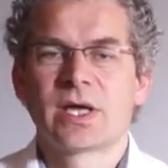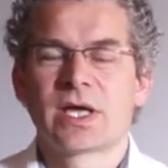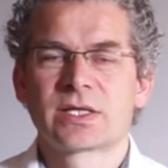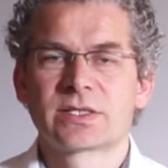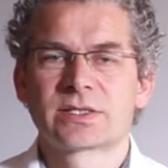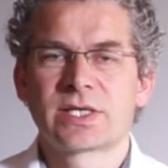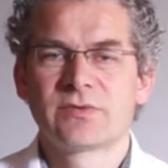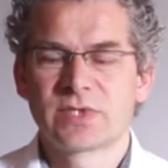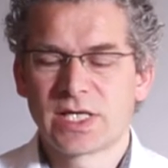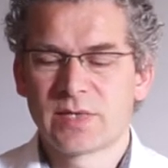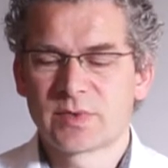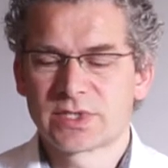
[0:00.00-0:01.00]
and 70
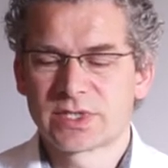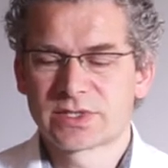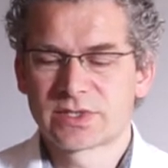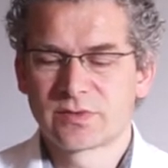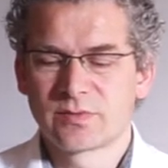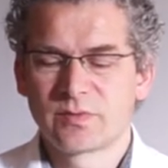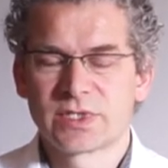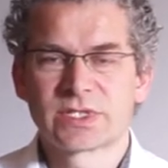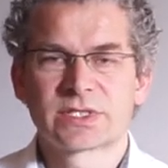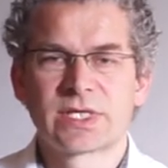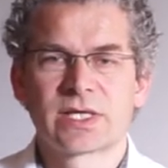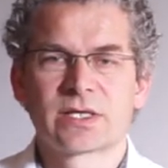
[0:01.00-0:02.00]
images which
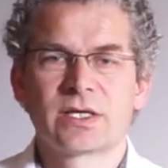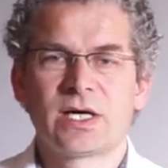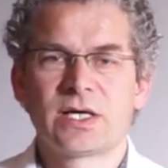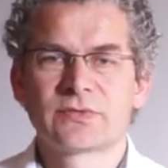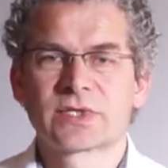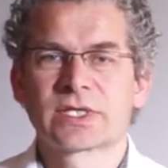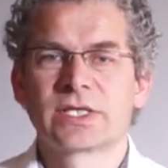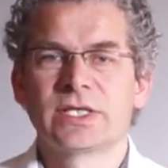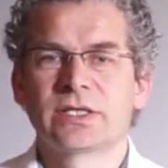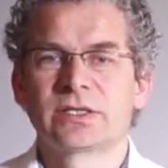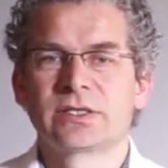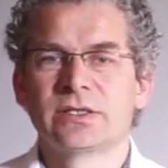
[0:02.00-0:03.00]
are taken after
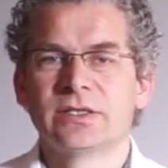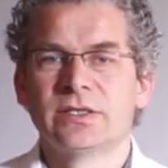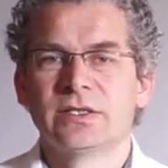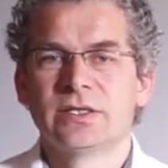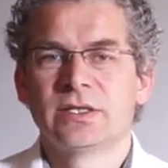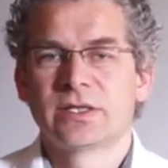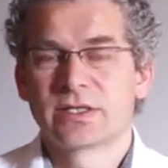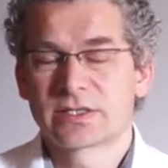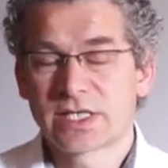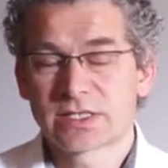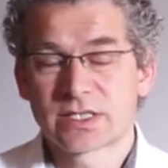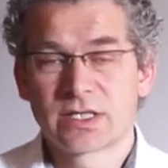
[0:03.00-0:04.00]
cleaning
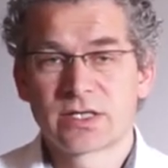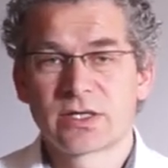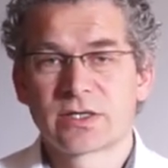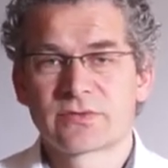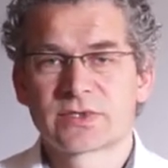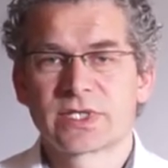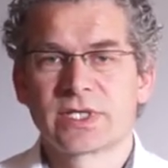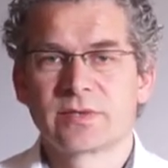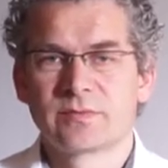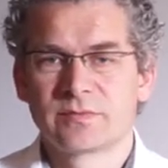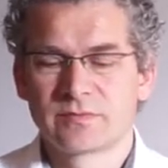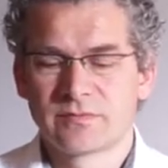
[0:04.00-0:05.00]
takes a lot of time.